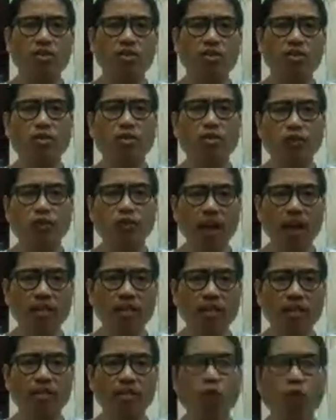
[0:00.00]

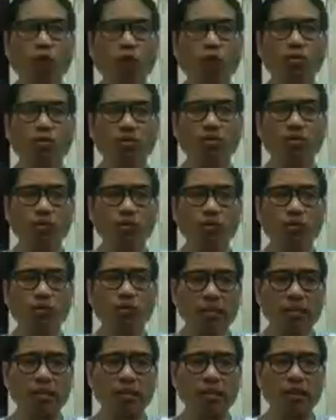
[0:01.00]
sulfates,
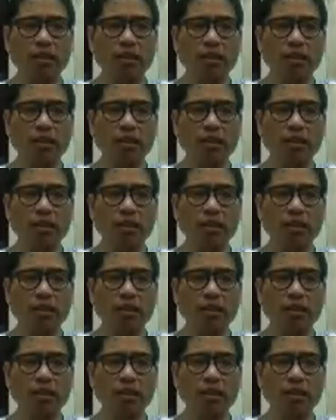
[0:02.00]
phosphates